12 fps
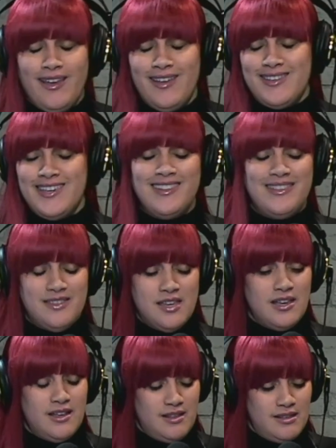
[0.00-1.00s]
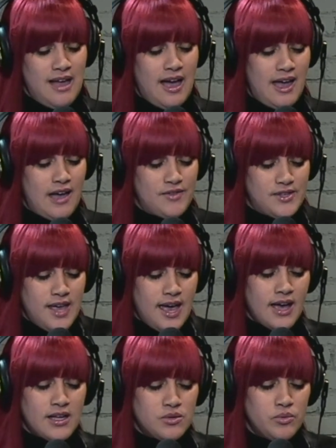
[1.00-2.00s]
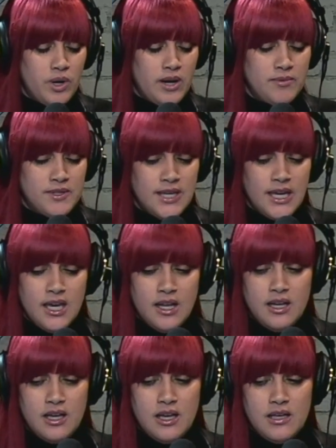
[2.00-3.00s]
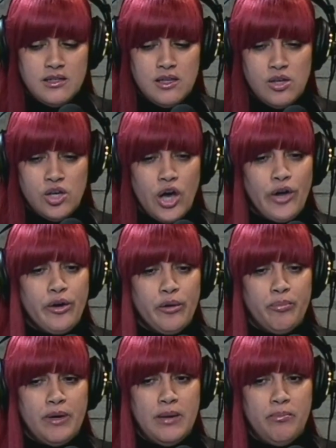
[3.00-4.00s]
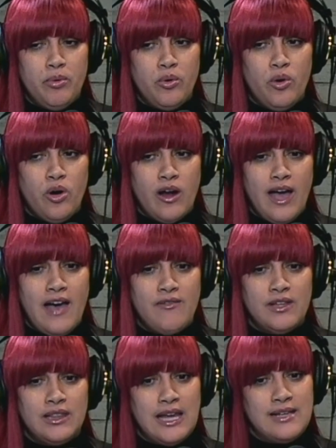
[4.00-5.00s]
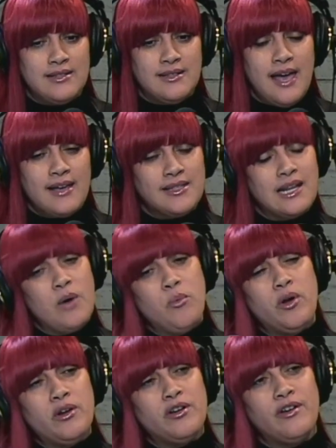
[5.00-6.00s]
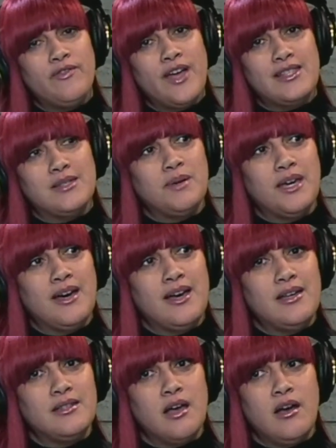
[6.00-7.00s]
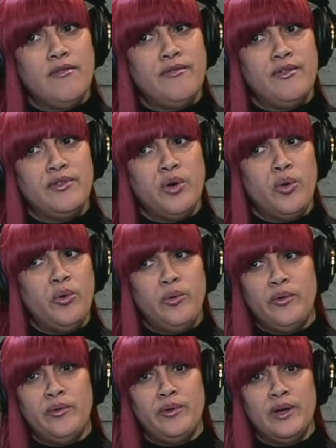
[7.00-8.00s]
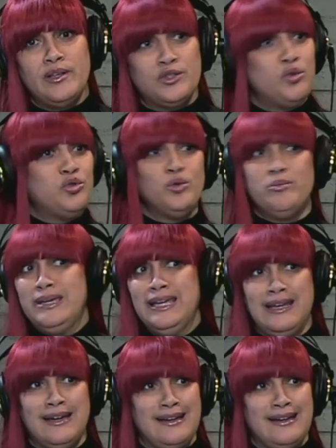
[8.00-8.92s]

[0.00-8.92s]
To not have sex. What I'm saying is younger people are having less sex, and I wonder if that's because of the whole social media,